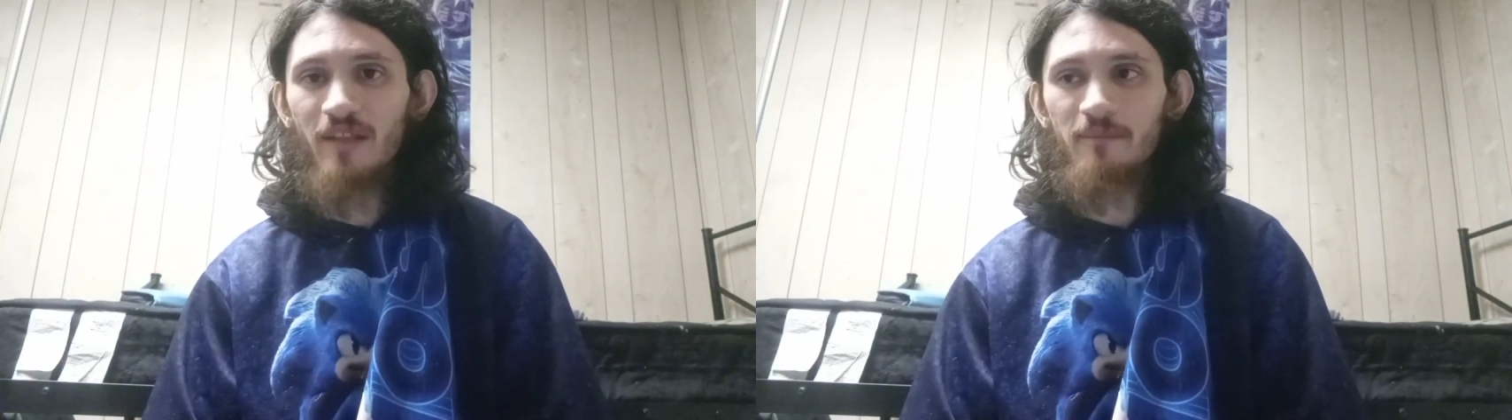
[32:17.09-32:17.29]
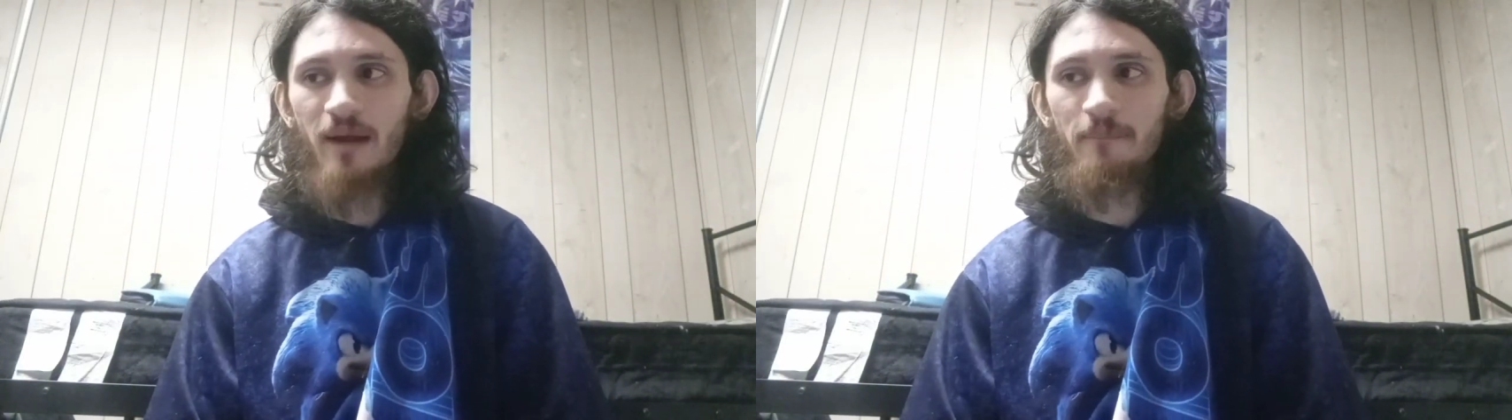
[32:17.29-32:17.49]

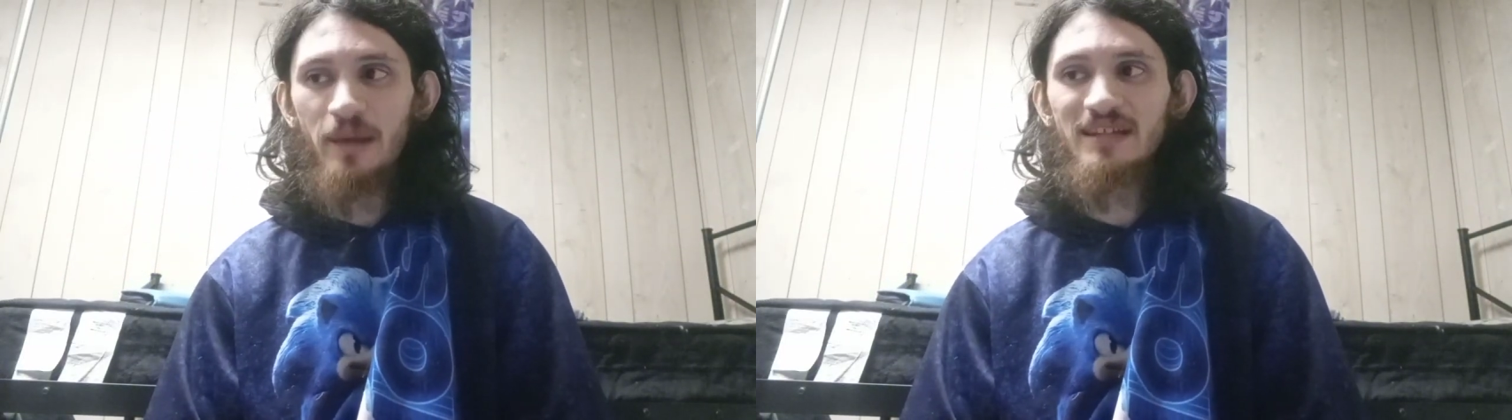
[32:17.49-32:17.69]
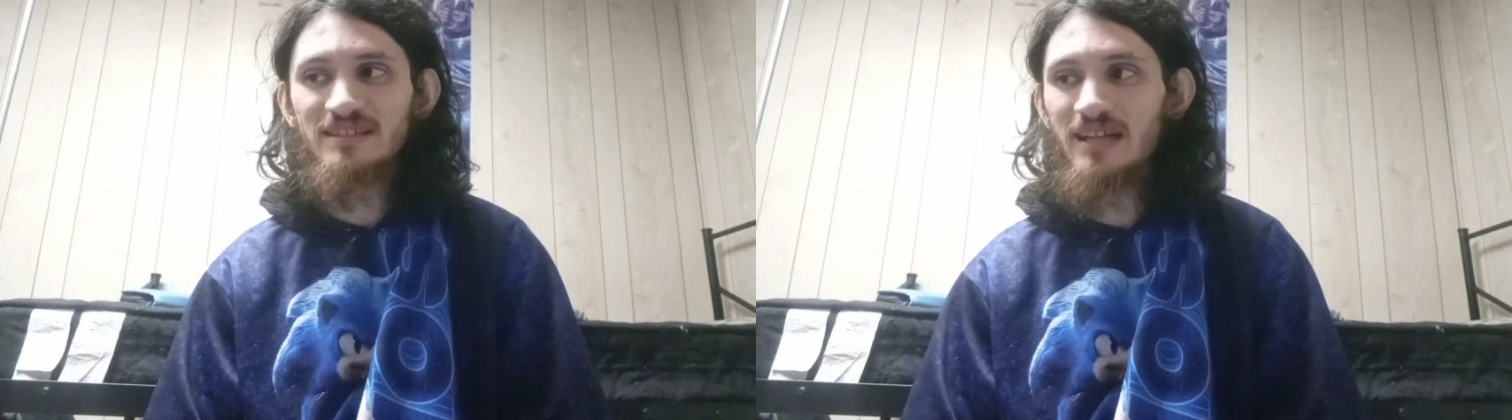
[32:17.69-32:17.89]
Like, my
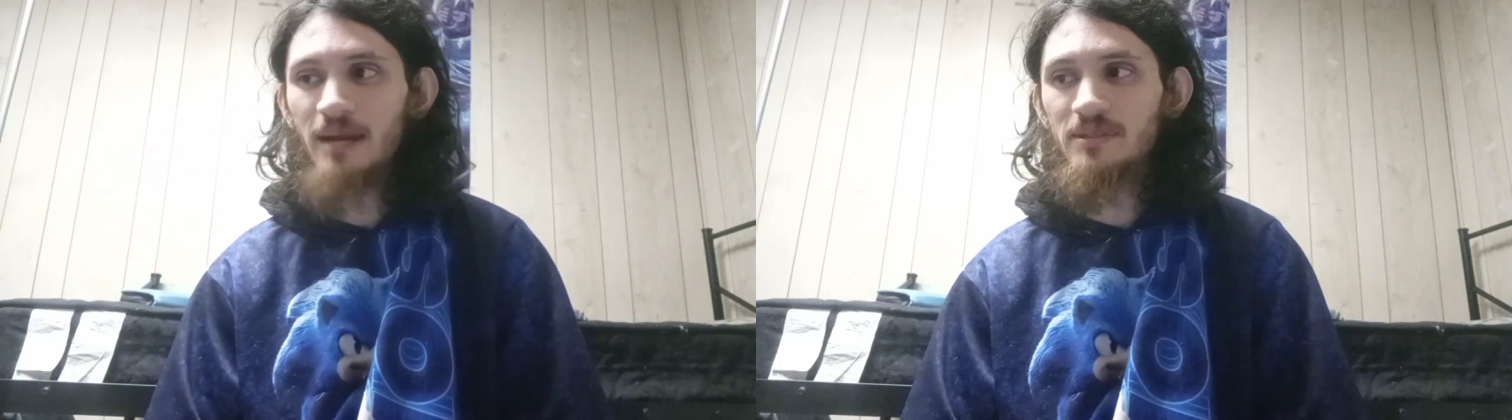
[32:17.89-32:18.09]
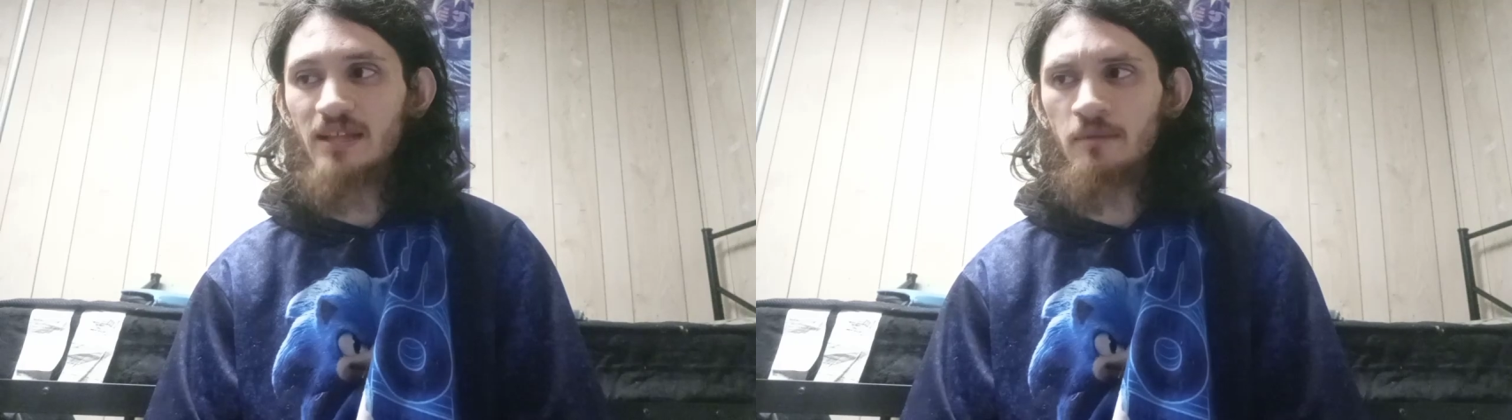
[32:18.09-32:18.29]
best
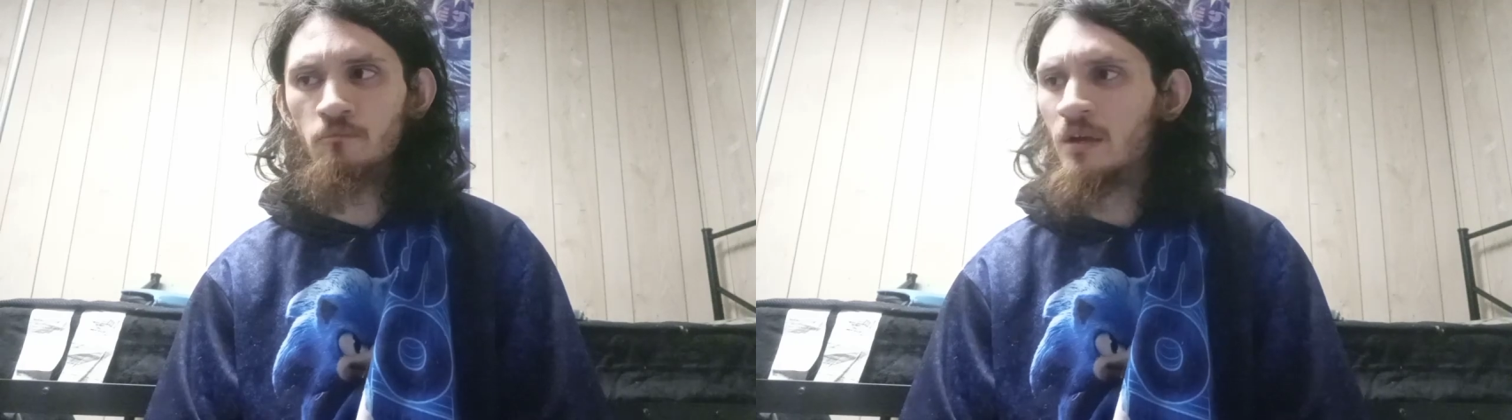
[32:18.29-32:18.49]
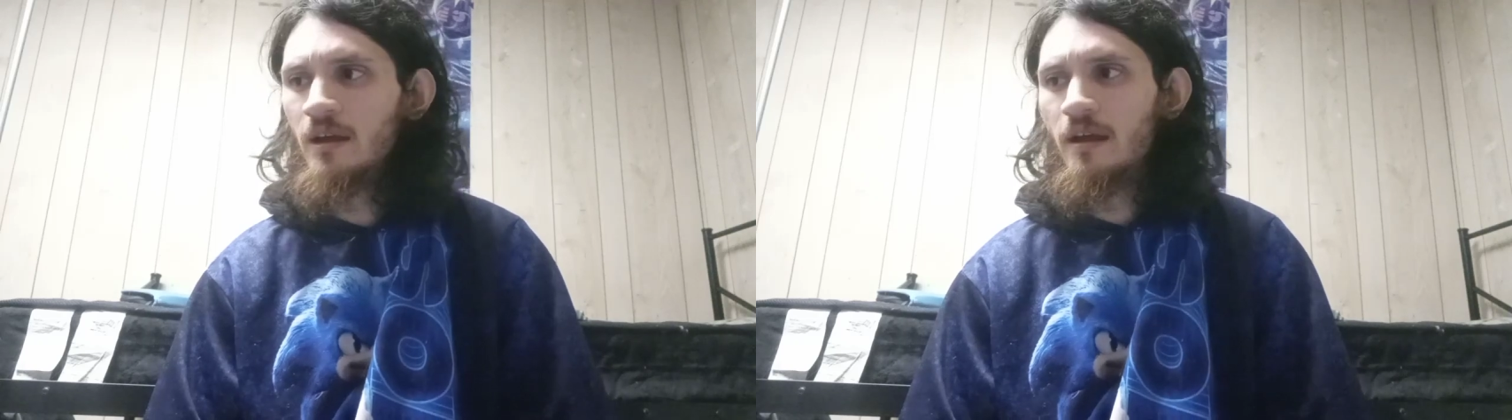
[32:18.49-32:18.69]
time is
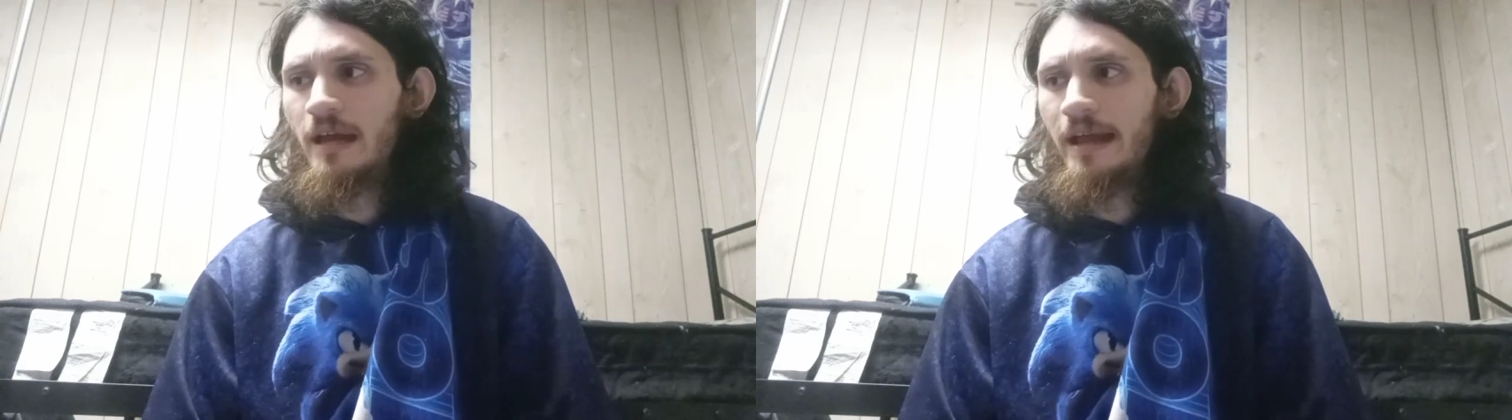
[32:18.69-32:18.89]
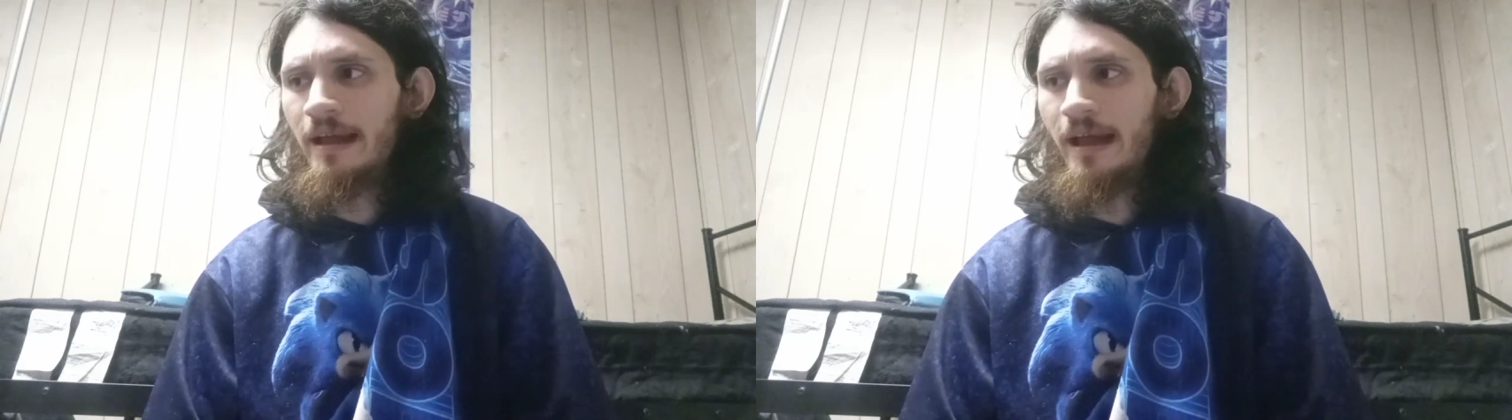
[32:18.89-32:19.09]
like
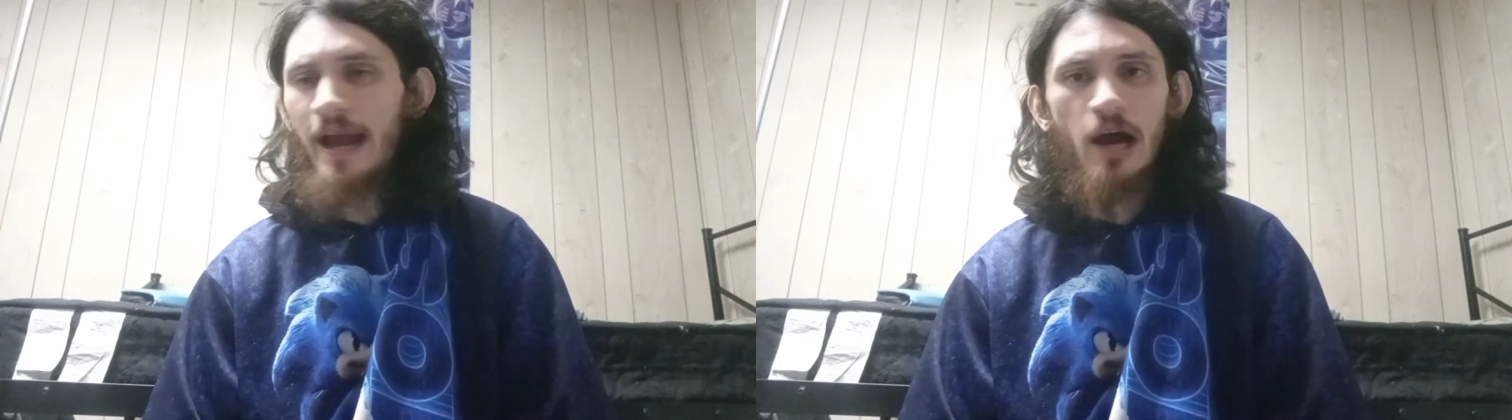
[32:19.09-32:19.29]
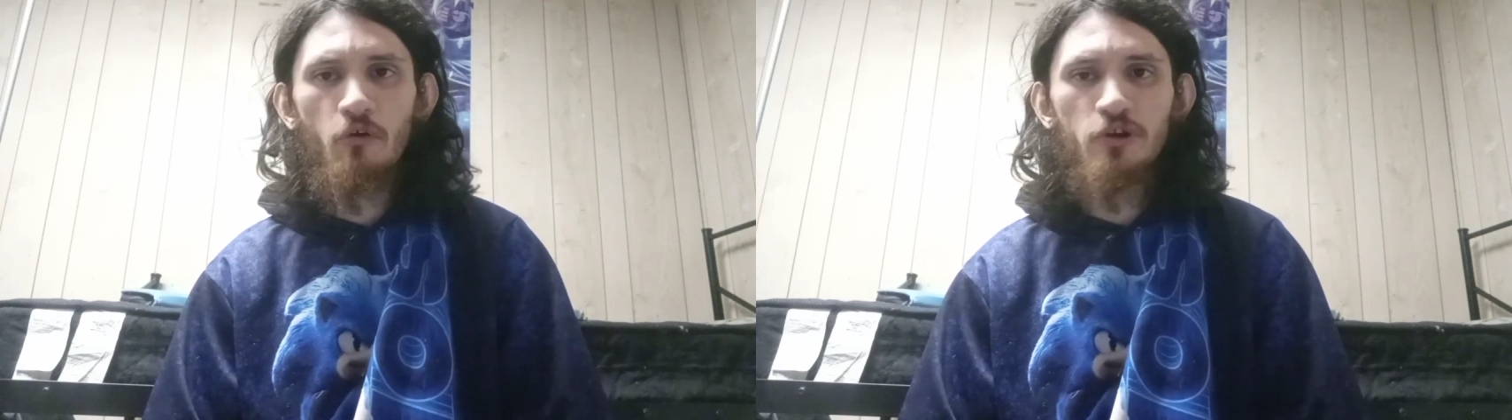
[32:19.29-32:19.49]

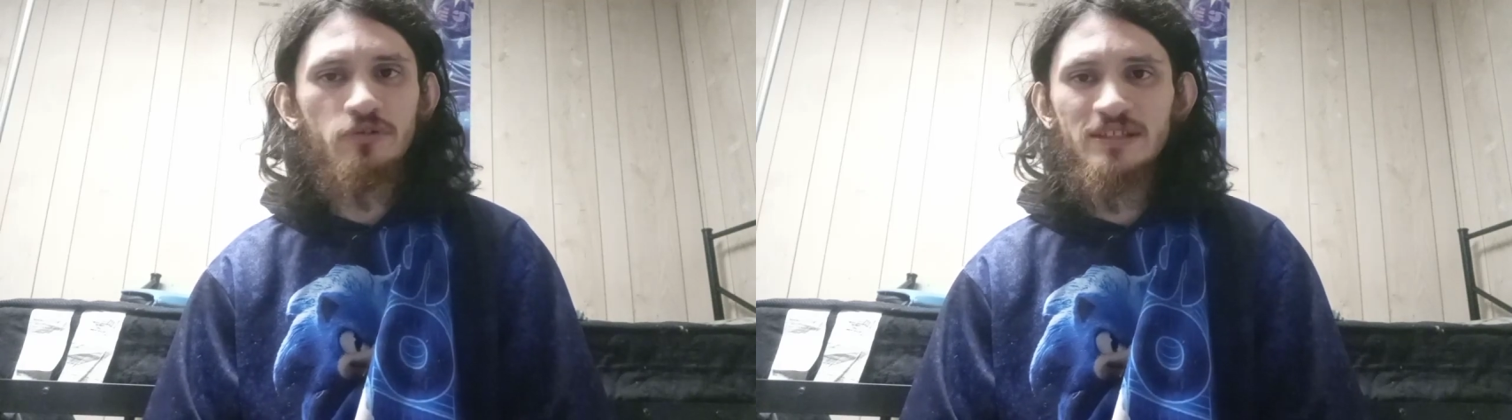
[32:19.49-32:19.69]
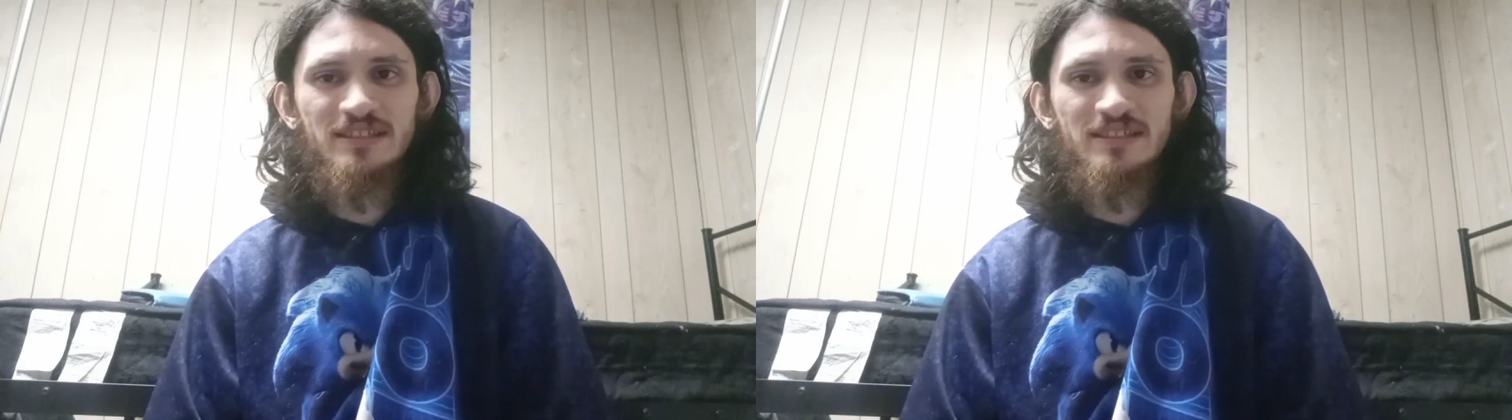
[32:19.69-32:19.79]
hours